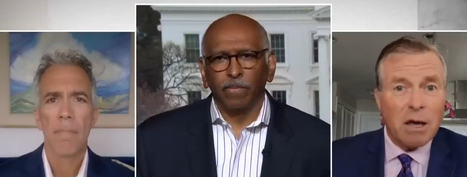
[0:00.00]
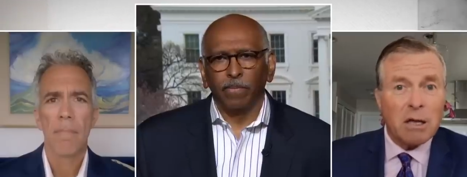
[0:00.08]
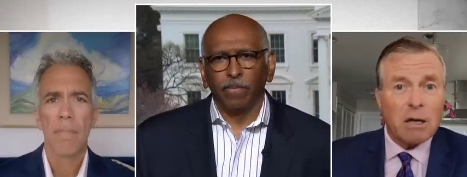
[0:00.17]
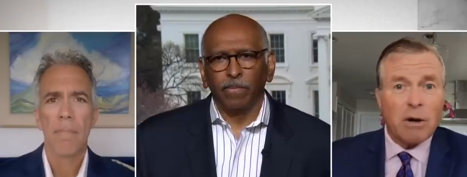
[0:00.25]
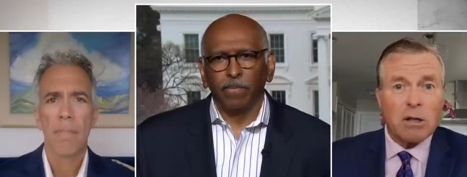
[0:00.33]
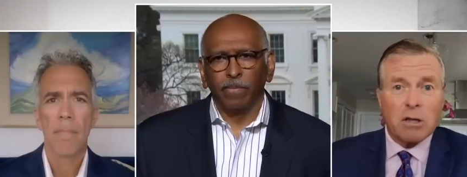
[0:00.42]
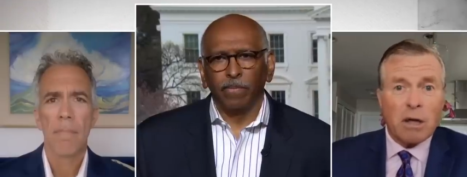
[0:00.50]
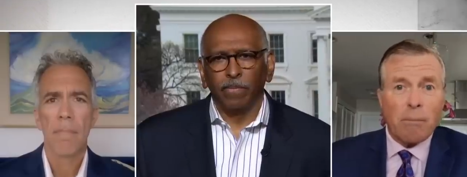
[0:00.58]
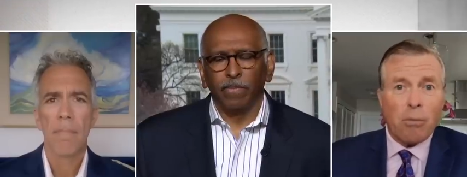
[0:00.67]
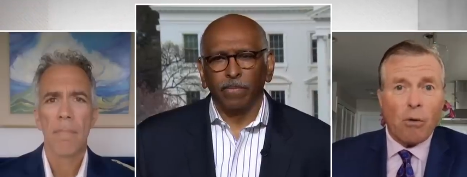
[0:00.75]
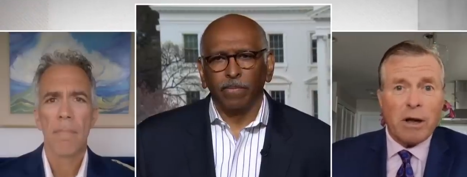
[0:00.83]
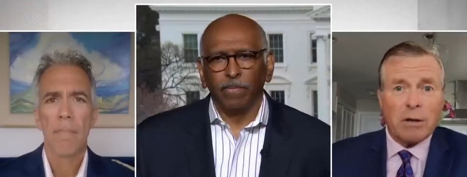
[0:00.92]
Speaker 1: You know, at some
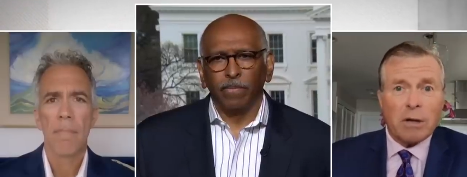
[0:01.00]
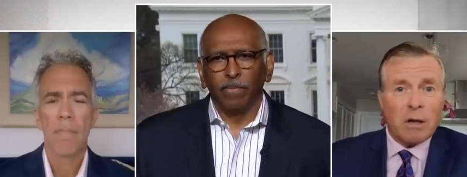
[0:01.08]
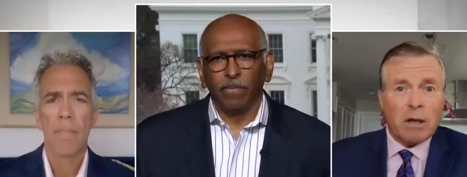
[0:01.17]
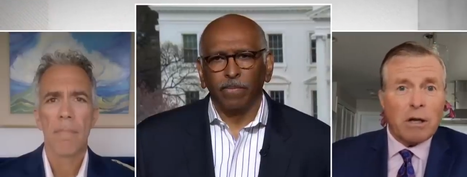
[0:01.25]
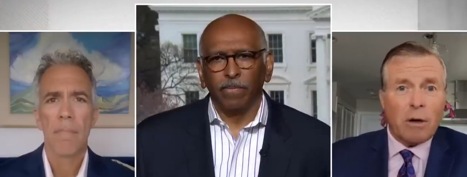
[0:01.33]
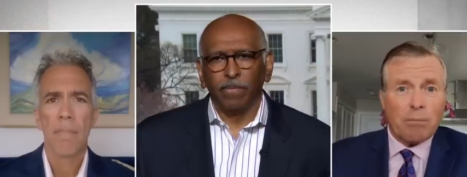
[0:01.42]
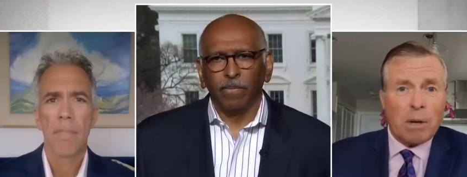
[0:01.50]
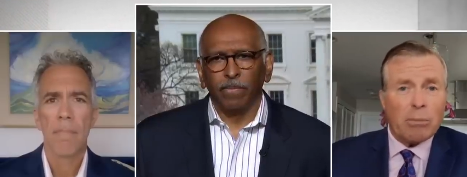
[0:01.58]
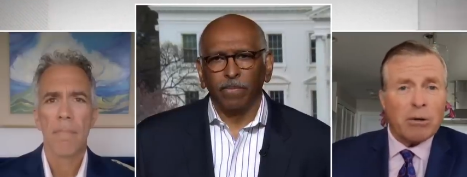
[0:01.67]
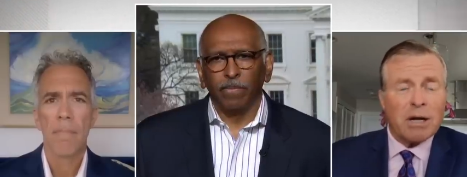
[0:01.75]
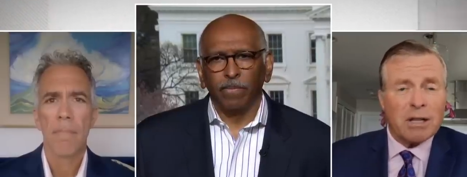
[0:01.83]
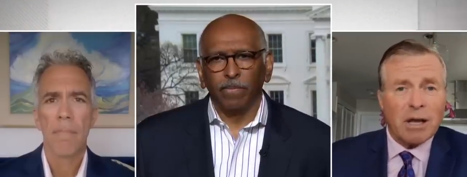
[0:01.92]
point you know, people
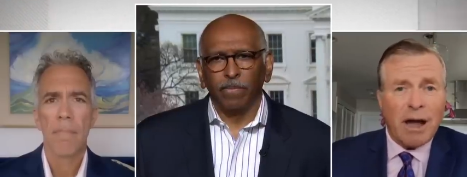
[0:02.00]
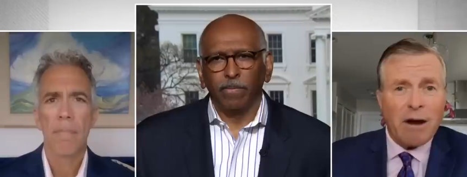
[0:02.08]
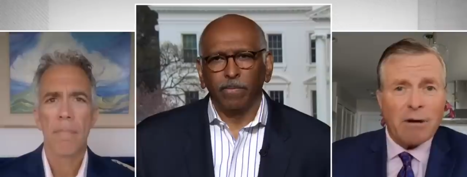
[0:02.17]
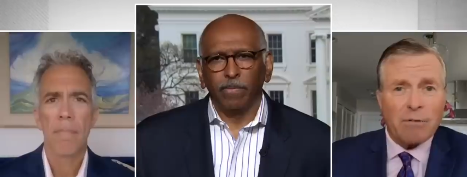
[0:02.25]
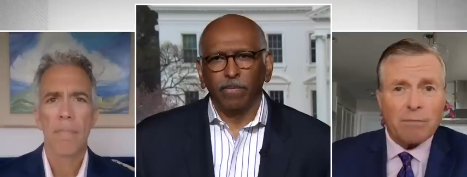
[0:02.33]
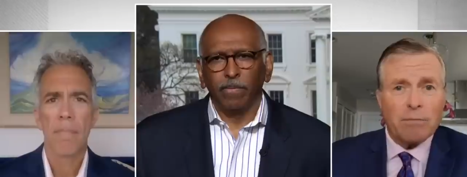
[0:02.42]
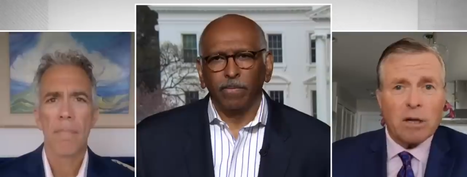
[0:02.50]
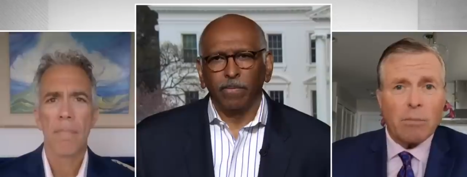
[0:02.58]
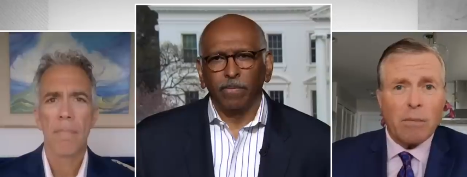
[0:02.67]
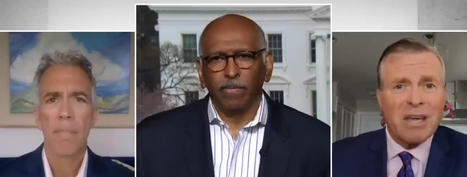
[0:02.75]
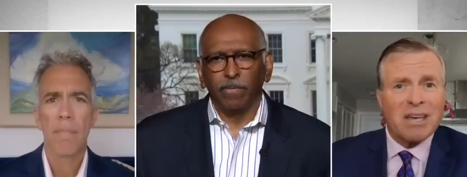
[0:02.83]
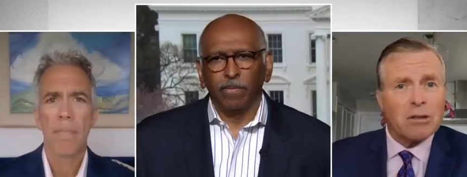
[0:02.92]
are going to tired of, you know,
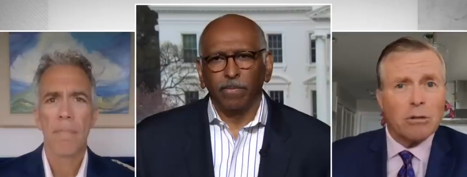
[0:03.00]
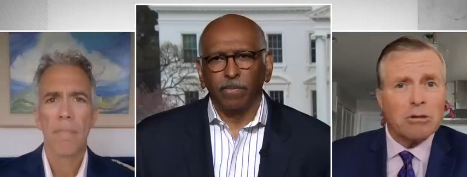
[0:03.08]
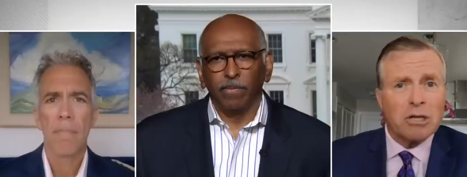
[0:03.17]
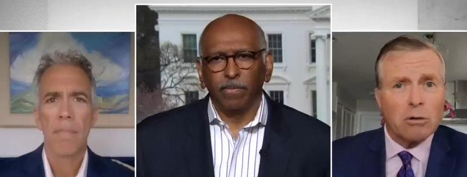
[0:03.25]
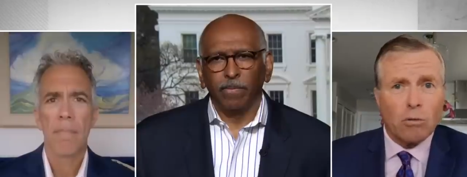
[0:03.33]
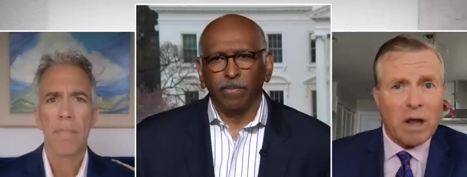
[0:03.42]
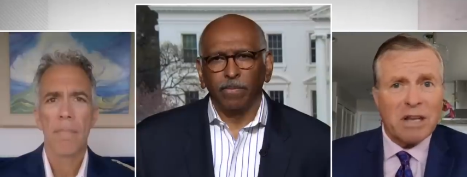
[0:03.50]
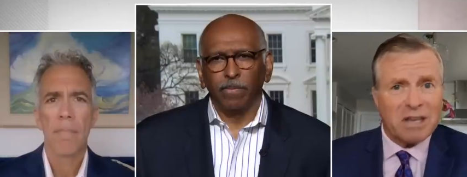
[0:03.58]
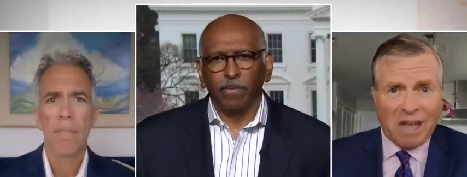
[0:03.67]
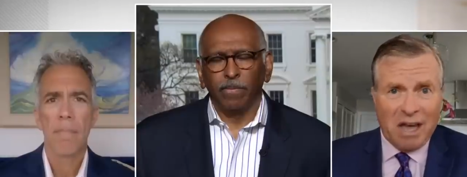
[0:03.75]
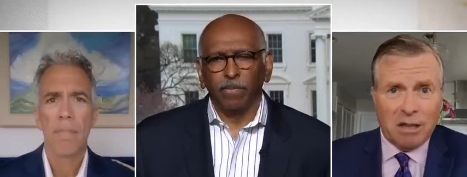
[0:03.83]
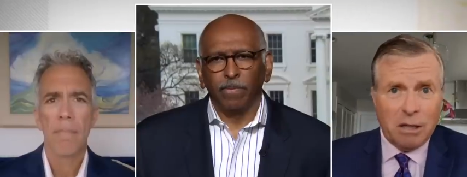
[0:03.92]
making losing great
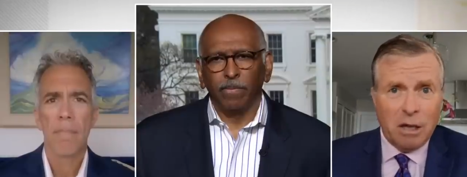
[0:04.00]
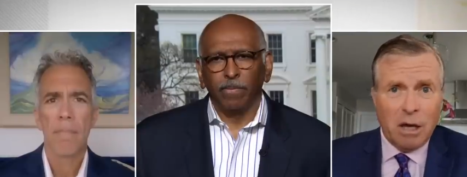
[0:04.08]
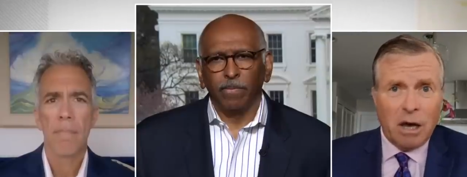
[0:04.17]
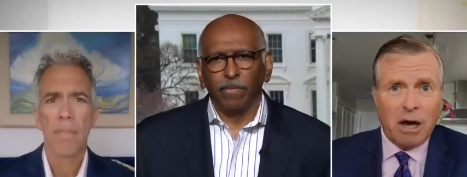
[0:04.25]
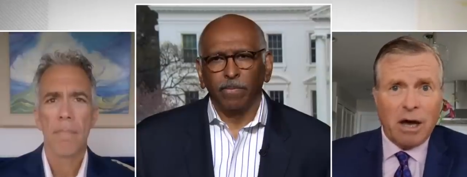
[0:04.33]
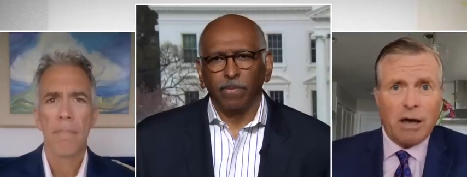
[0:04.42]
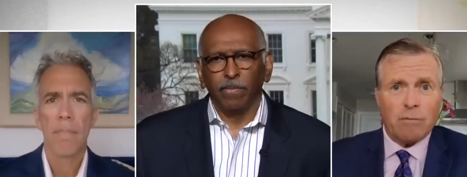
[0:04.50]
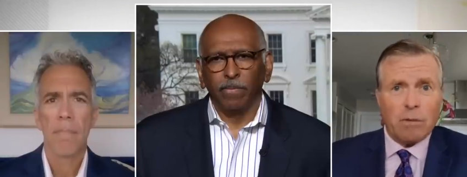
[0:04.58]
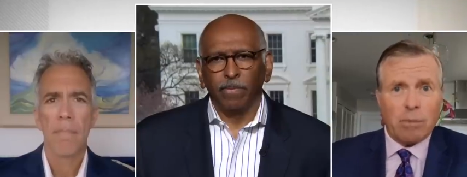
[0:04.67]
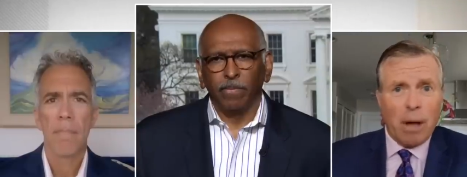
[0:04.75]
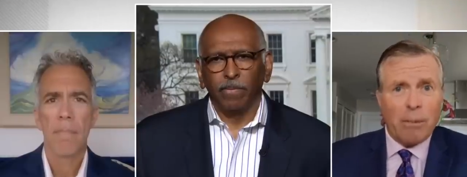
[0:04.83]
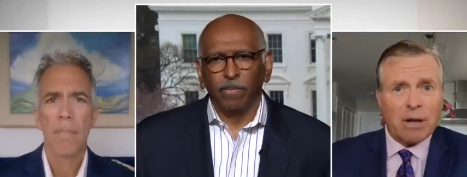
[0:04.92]
again. Uh, and
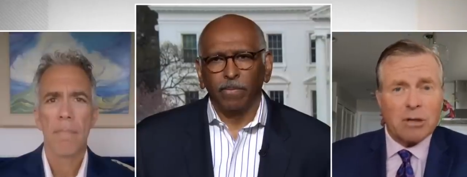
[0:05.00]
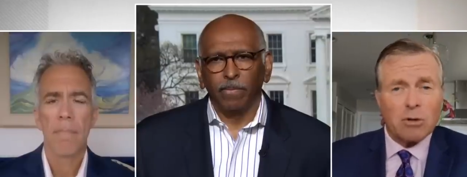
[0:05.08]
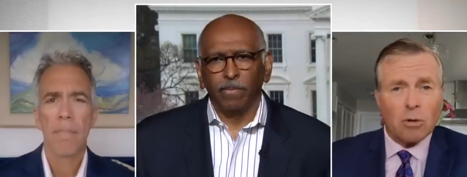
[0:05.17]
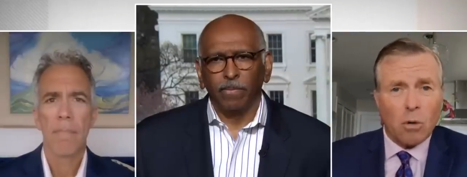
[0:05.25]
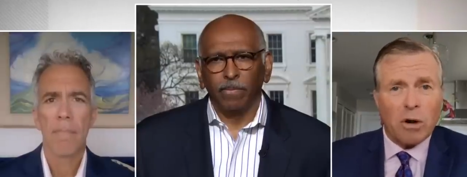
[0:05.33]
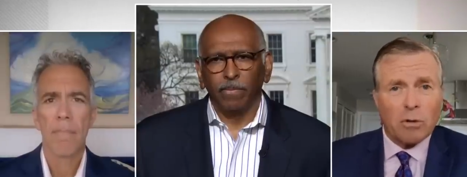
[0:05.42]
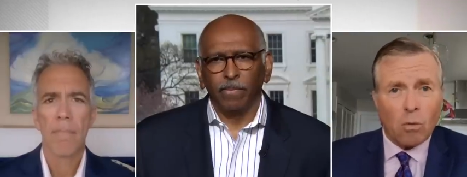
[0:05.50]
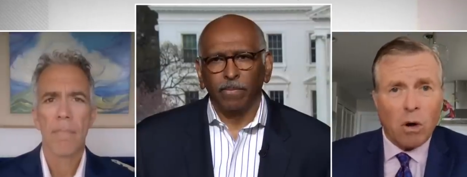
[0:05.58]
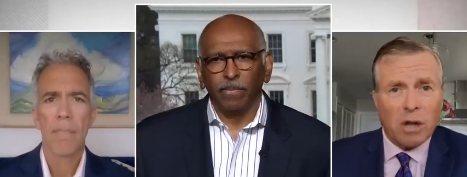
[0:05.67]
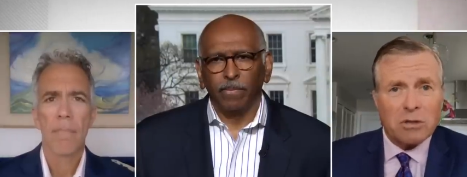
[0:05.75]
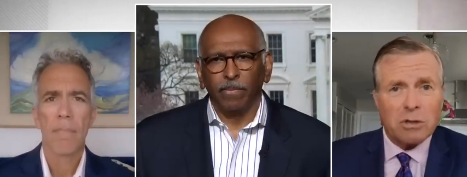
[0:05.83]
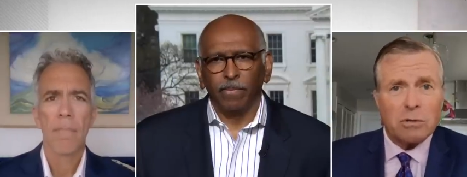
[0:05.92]
Republicans are going to
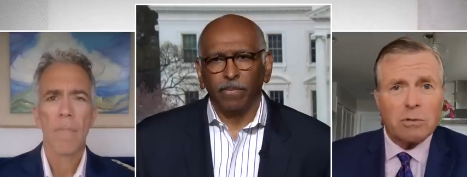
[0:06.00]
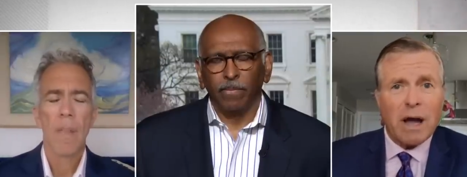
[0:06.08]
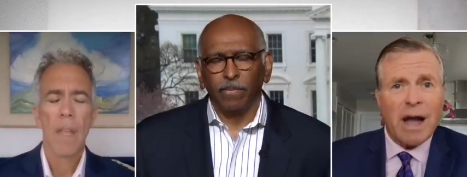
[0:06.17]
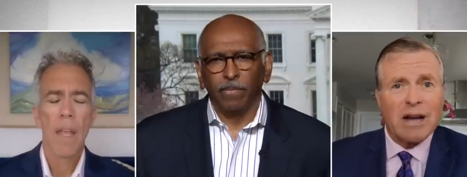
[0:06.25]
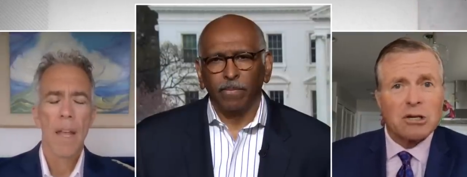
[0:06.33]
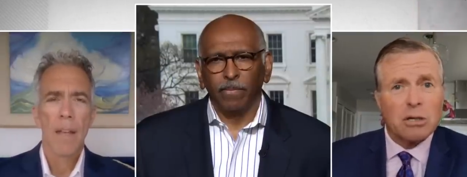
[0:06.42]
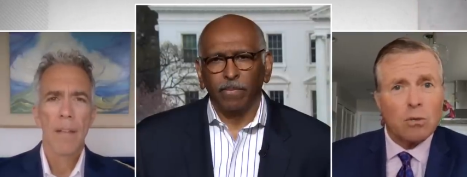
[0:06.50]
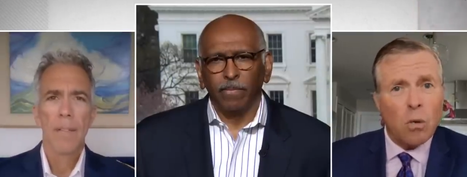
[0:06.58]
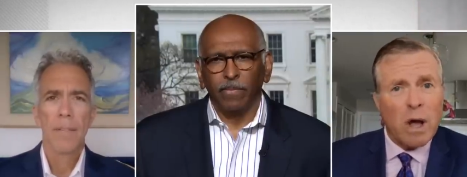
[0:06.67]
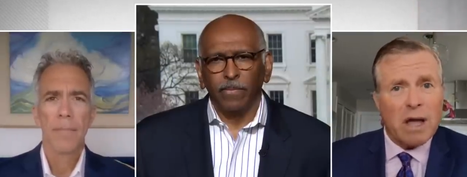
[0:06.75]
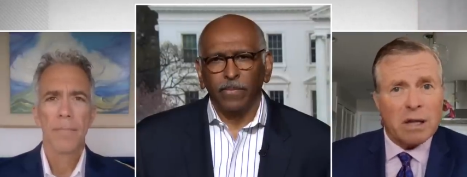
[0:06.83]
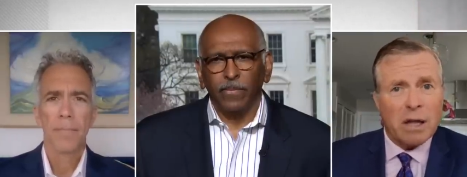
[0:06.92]
want to actually
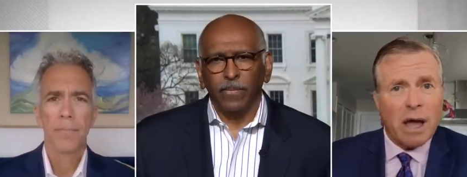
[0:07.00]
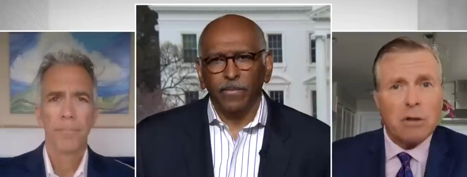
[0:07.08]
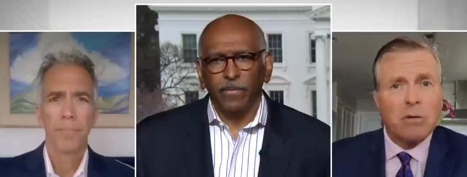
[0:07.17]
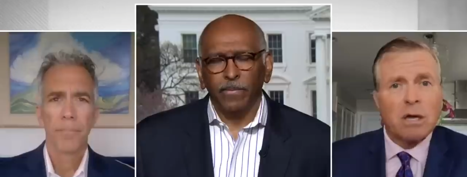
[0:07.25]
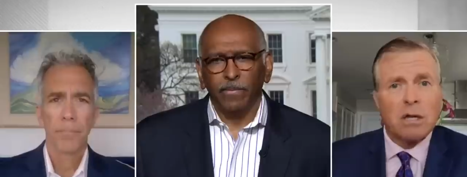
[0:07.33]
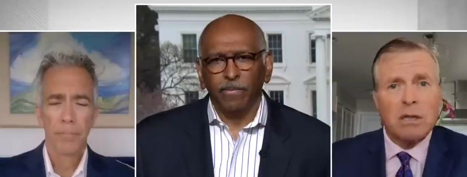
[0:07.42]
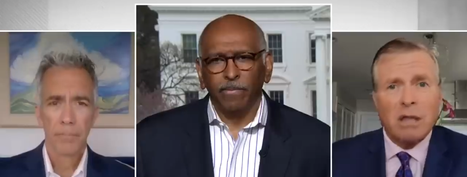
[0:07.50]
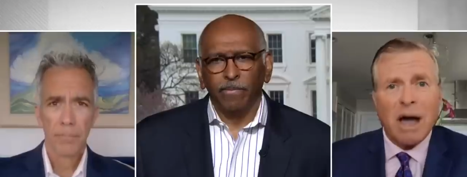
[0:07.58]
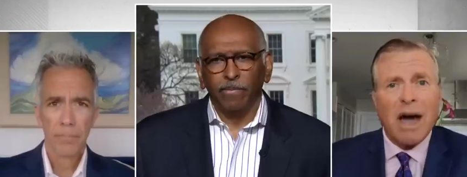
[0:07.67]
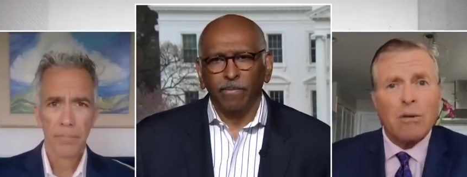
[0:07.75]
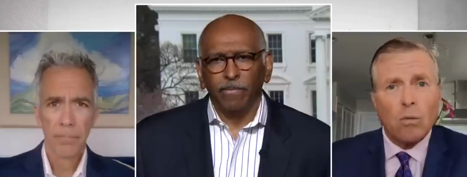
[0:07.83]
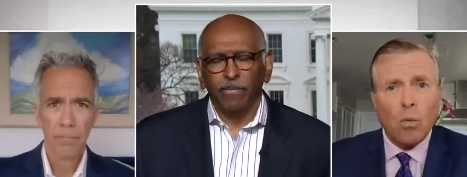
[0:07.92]
win. And you
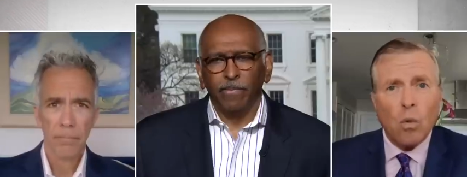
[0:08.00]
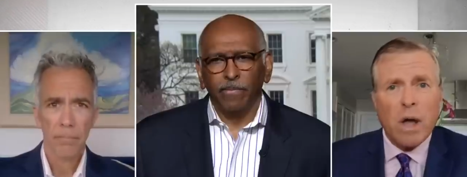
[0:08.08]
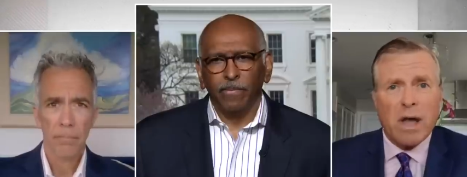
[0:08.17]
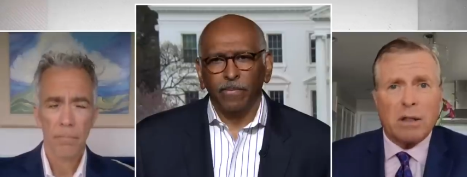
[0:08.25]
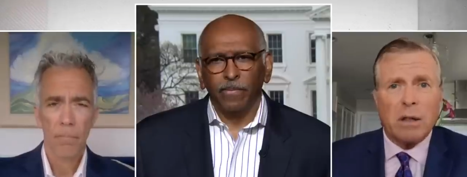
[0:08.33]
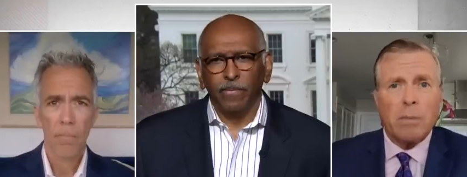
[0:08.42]
cannot win.